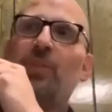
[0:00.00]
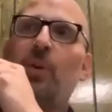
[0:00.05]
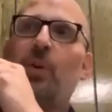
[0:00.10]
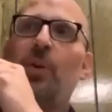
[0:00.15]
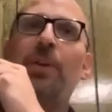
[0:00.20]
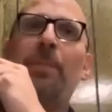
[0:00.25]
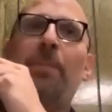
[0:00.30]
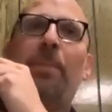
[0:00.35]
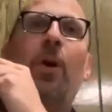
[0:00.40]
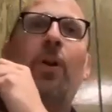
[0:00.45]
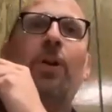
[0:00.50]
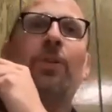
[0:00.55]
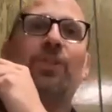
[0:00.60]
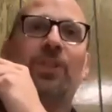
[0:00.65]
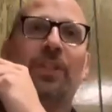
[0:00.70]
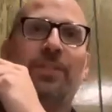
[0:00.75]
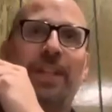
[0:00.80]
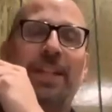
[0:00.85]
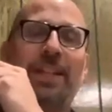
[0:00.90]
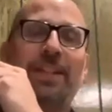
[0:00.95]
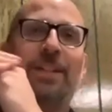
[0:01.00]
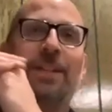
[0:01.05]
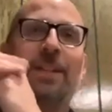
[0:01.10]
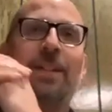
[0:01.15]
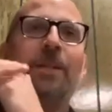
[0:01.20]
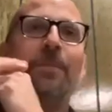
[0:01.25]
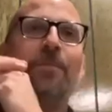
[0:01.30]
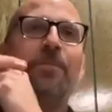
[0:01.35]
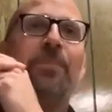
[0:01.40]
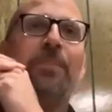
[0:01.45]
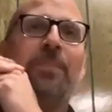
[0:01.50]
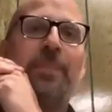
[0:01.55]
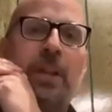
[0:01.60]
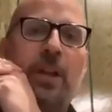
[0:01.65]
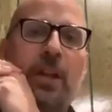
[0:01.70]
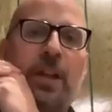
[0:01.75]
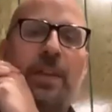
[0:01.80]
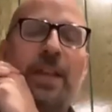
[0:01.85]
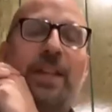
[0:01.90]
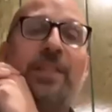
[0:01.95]
all the parts of it,
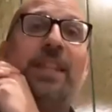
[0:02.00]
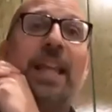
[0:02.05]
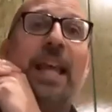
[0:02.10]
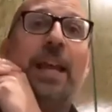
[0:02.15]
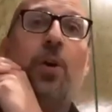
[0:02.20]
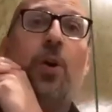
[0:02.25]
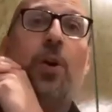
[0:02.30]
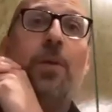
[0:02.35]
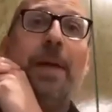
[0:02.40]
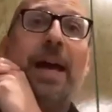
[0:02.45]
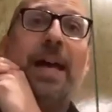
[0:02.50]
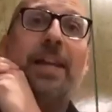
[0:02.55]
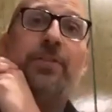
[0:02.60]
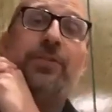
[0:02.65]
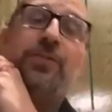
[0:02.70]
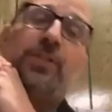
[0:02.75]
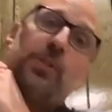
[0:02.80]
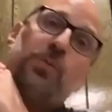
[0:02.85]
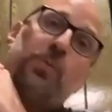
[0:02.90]
unless they all matters as